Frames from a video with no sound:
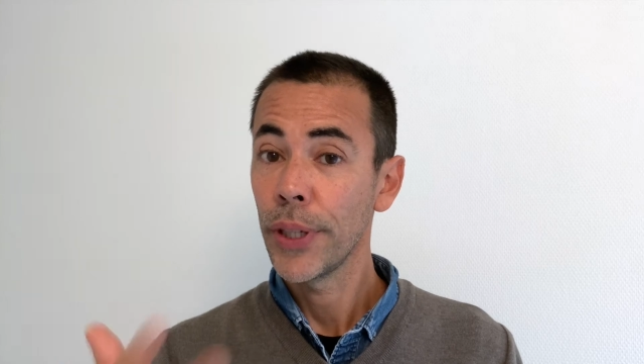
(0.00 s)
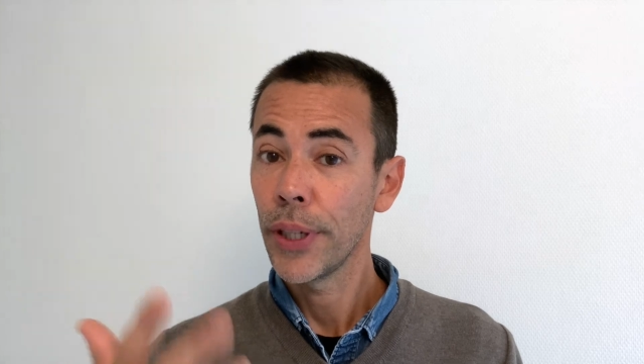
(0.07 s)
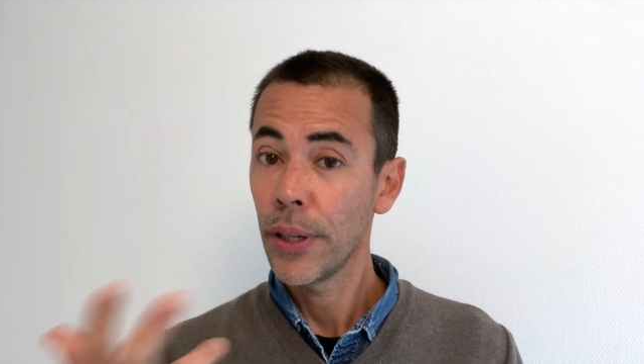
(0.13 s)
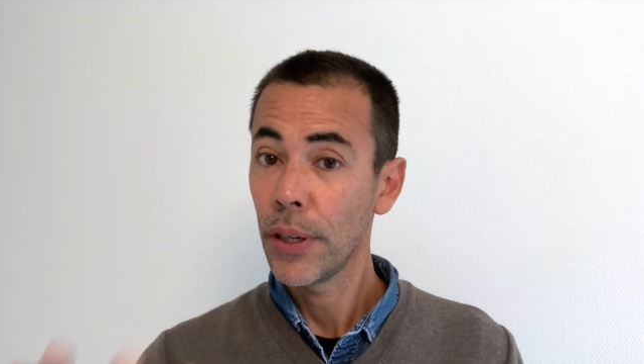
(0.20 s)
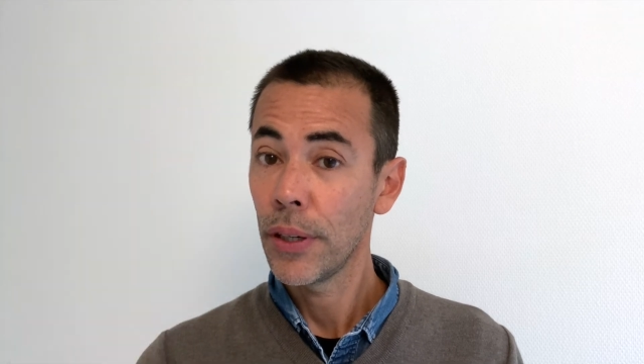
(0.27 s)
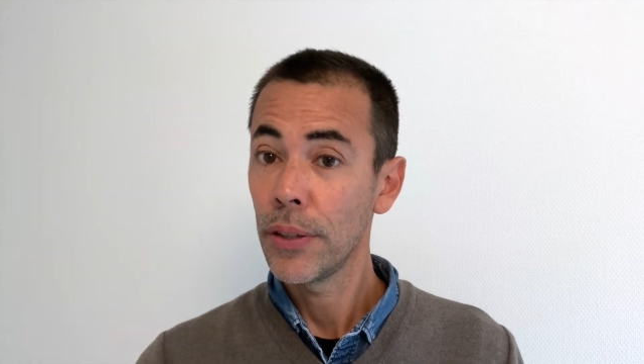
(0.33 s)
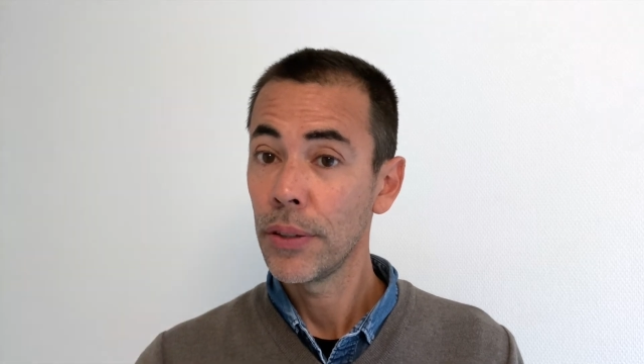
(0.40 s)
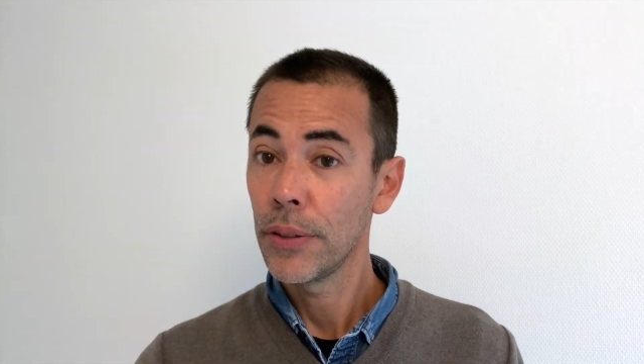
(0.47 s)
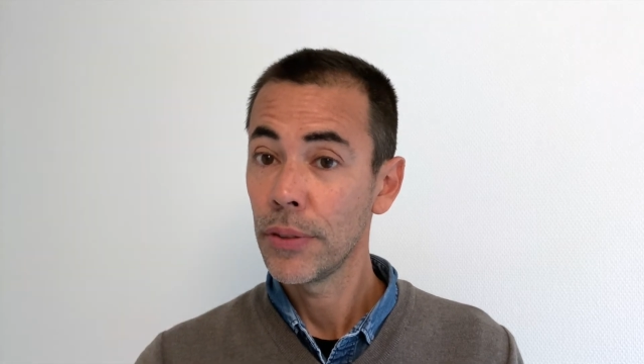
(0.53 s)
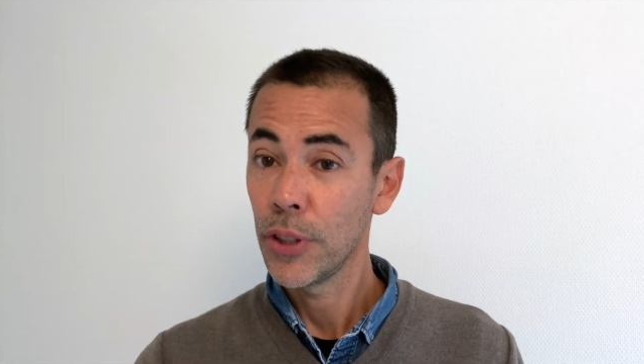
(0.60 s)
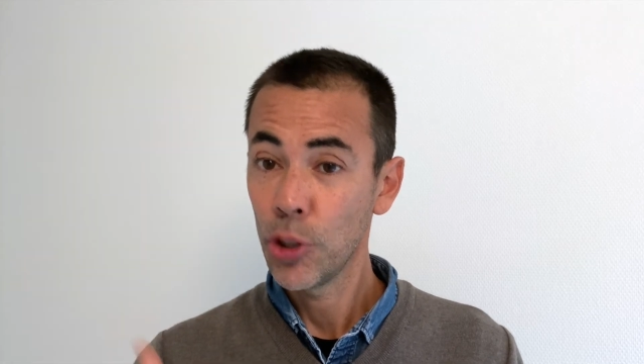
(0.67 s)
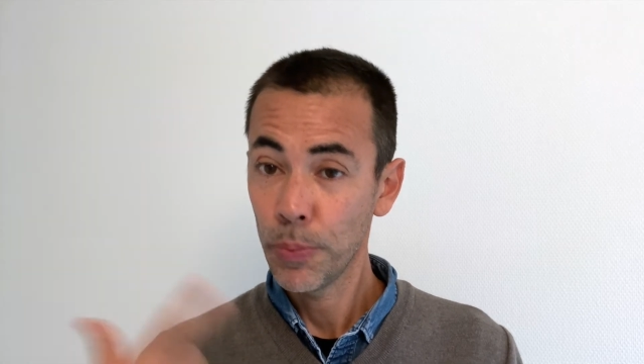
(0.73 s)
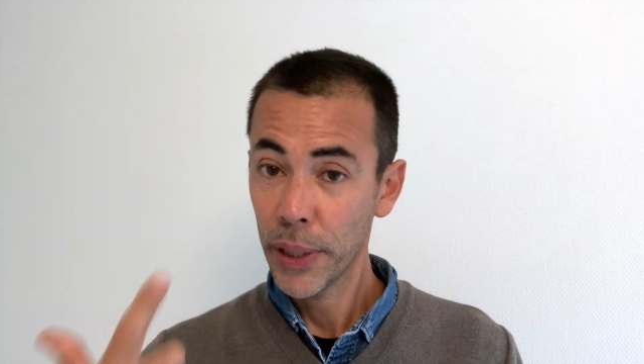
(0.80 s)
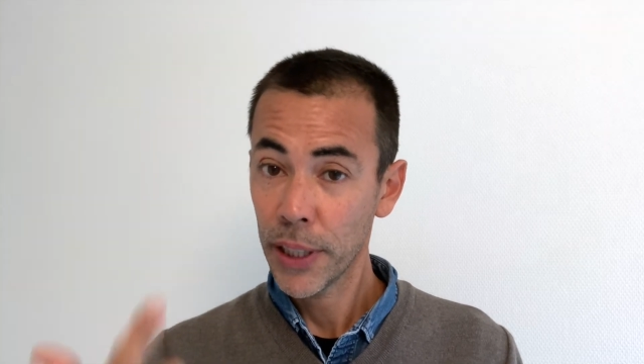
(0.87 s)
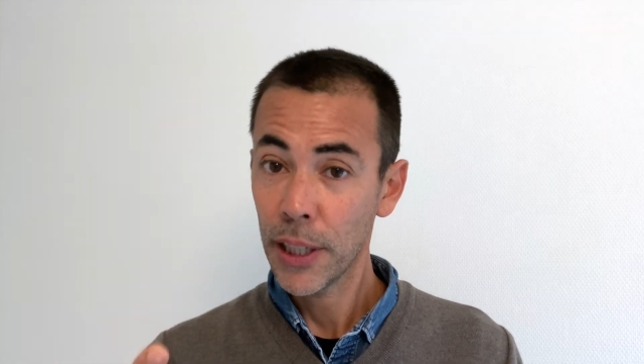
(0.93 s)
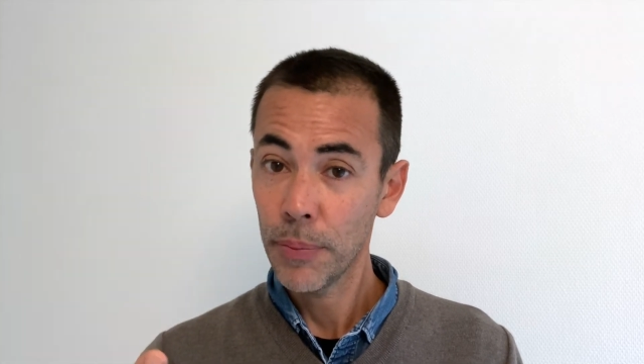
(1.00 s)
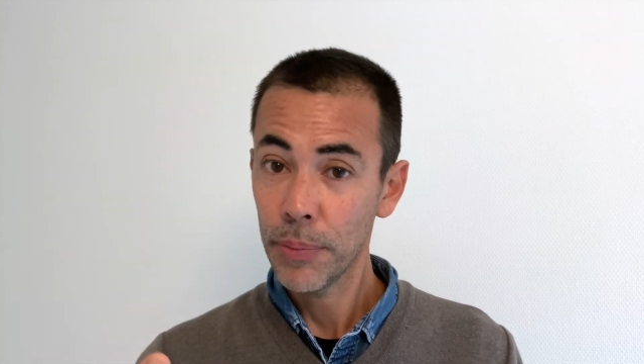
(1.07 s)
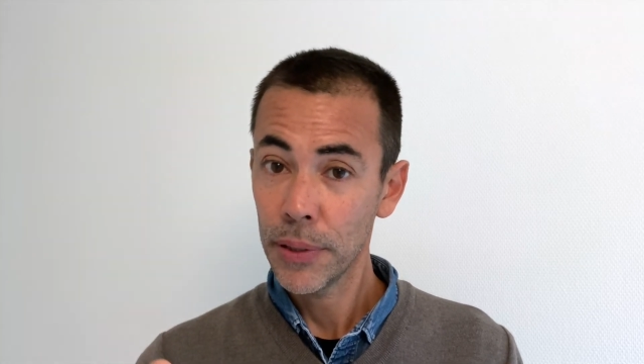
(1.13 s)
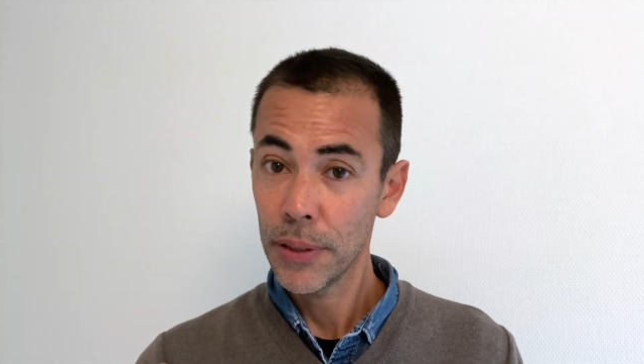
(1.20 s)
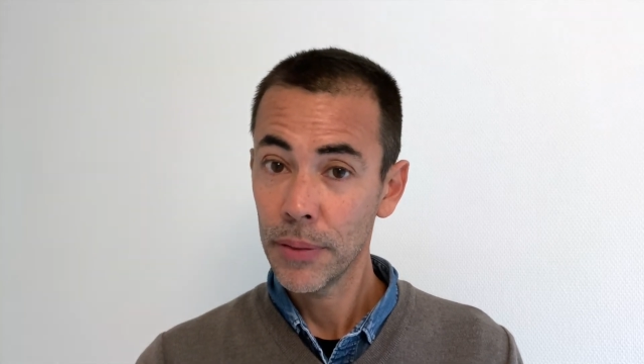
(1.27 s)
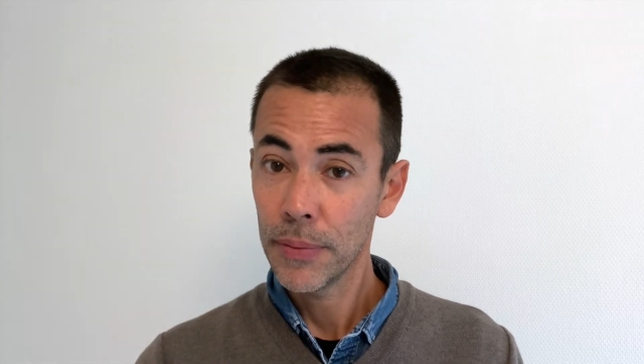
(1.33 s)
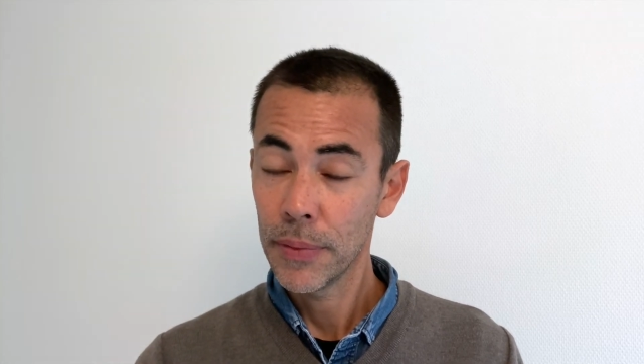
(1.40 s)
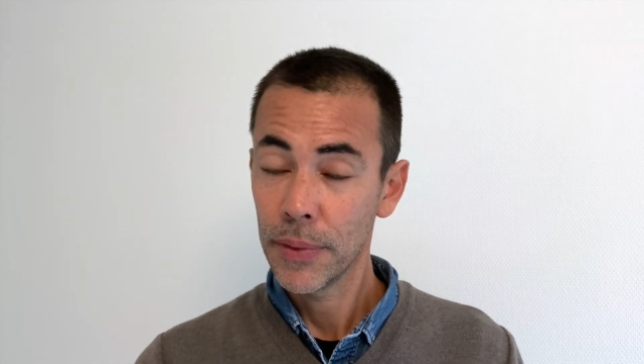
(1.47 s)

heard, did you pick up on them?